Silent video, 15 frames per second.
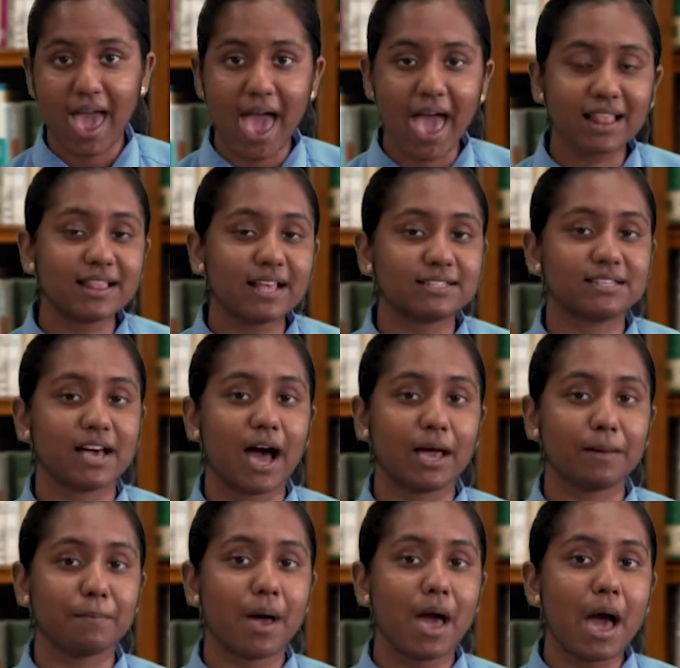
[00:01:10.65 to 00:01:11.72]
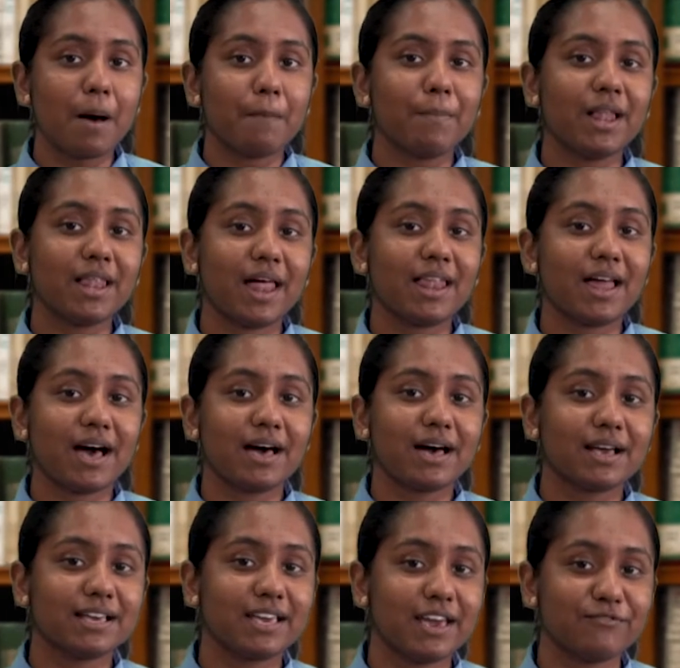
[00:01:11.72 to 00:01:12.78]
At that time,
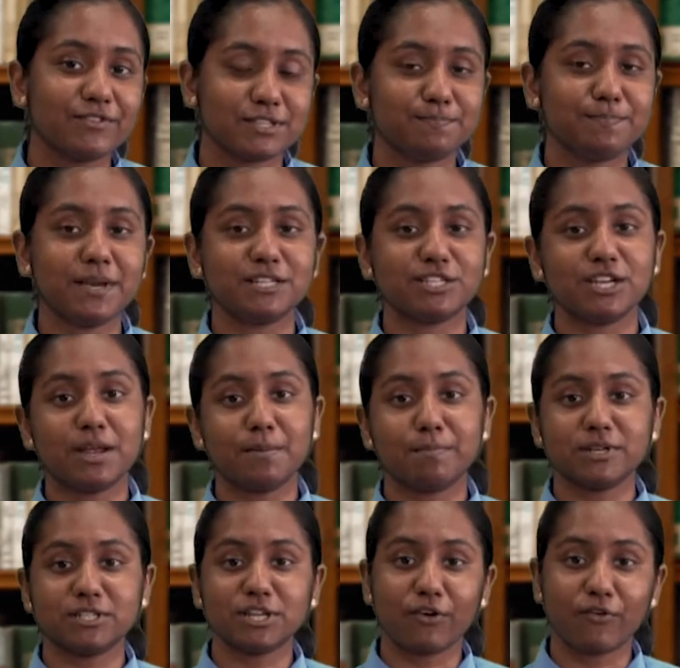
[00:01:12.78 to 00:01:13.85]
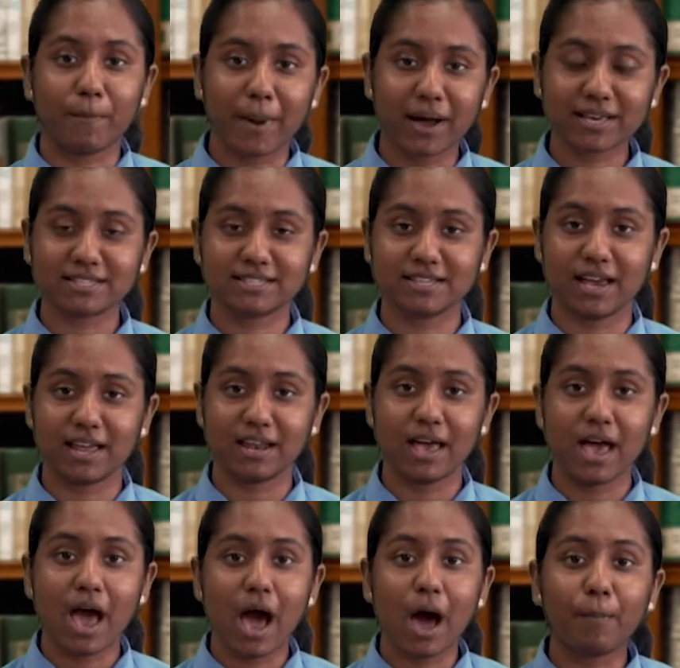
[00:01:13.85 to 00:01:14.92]
Malala gave a speech in Peshawar, Pakistan
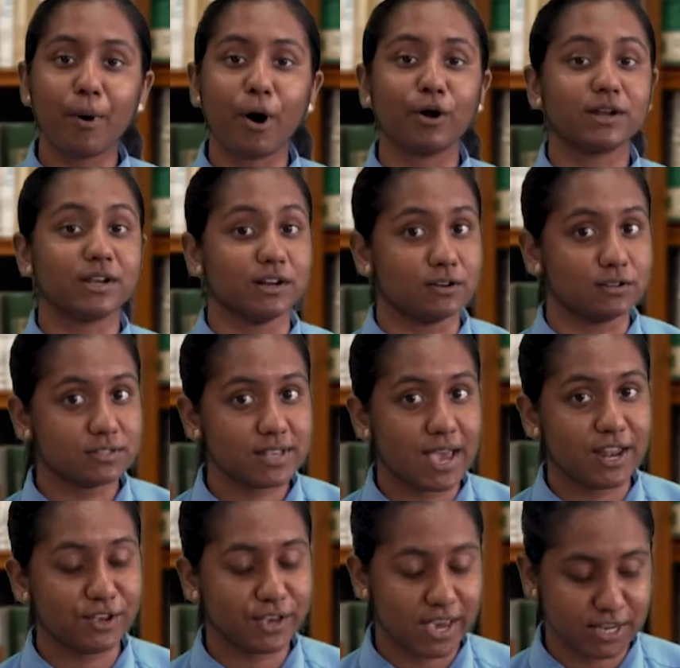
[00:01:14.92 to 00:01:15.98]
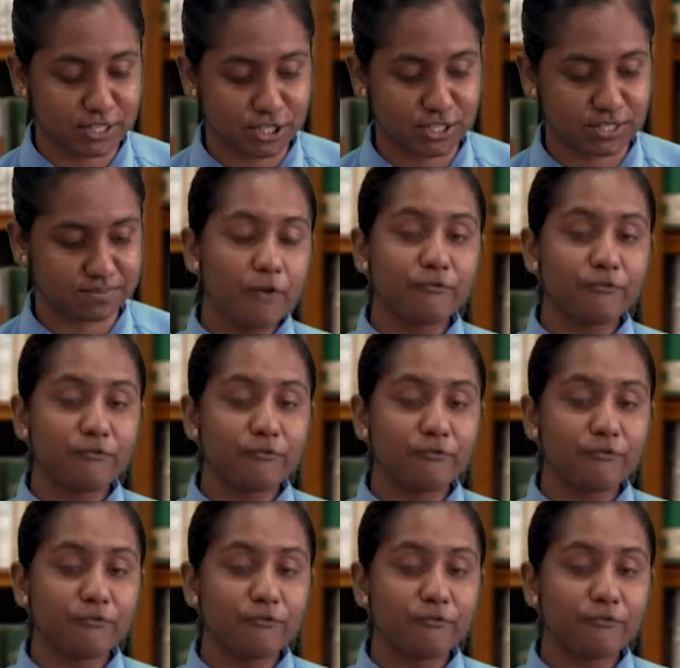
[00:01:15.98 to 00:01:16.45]
about girls' education.